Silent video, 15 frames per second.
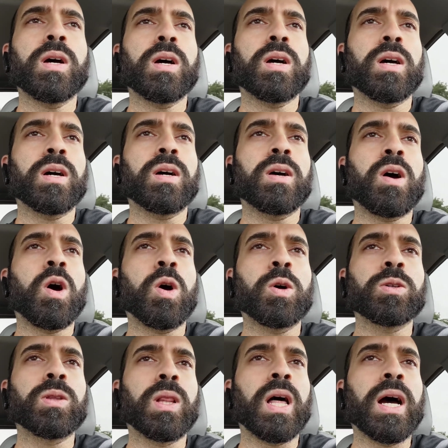
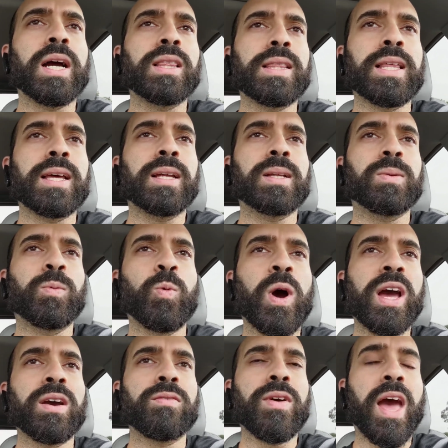hard line, that
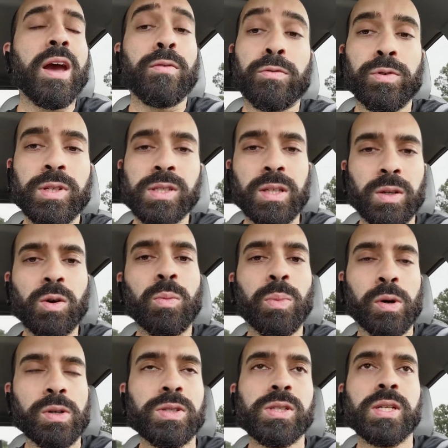way of every single
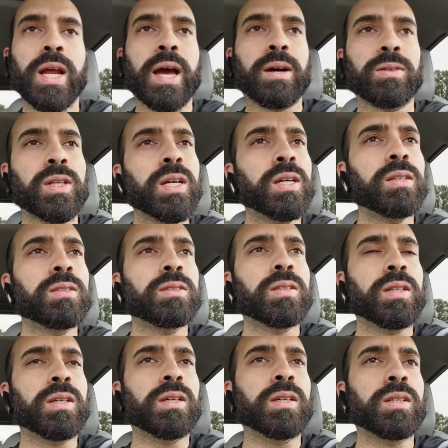person out there
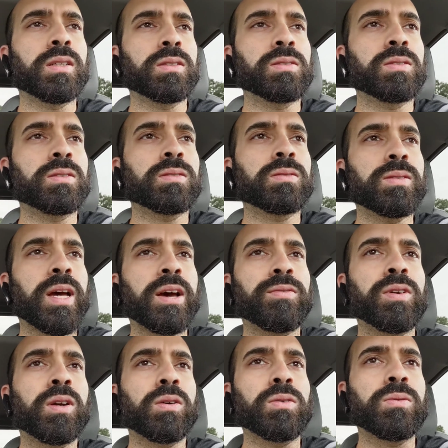
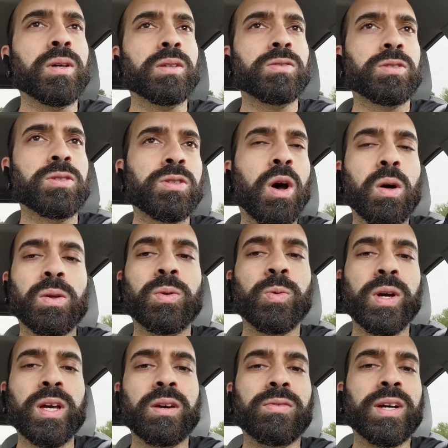having a solid
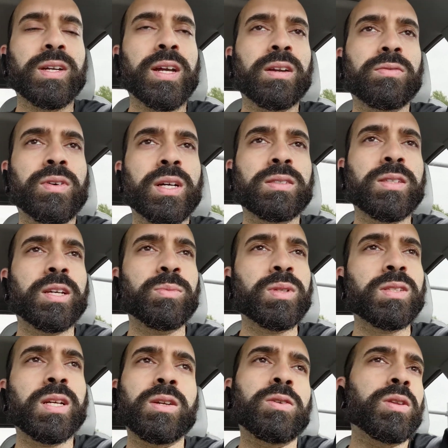way of identifying
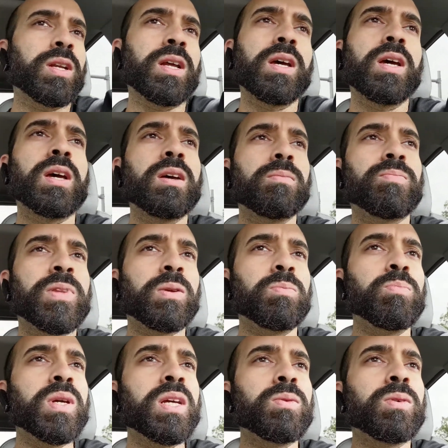segments. I know that
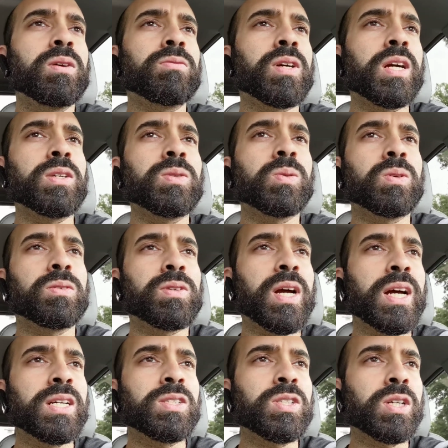me, whenever I do it, whenever
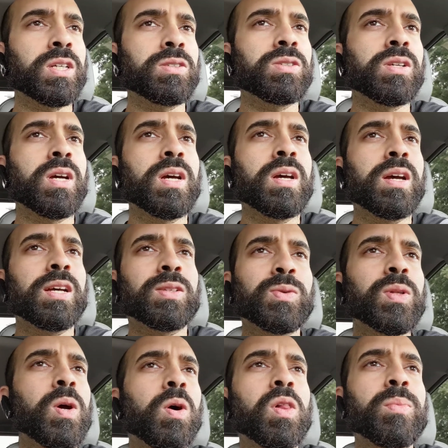I judge, it's
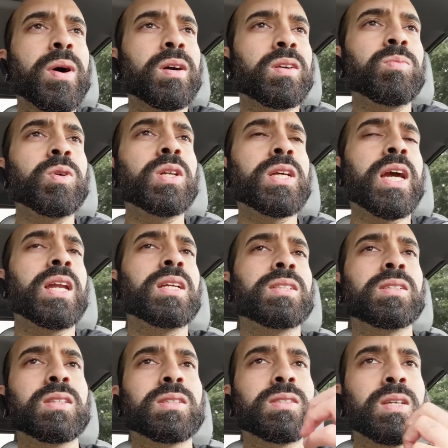really all about communicating
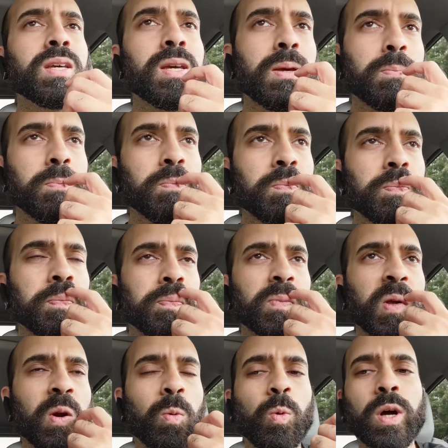to the team,
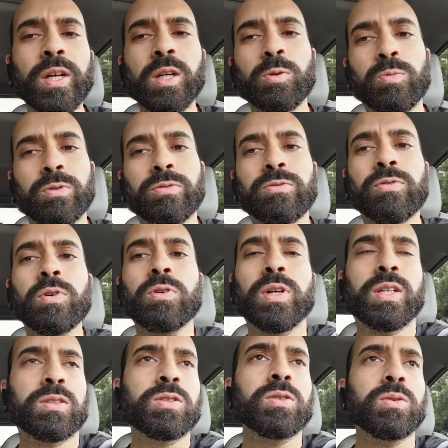what you're
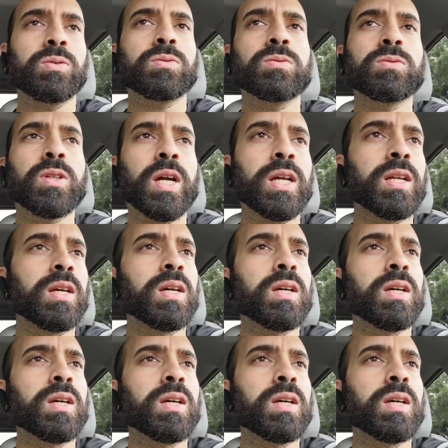referring to, right?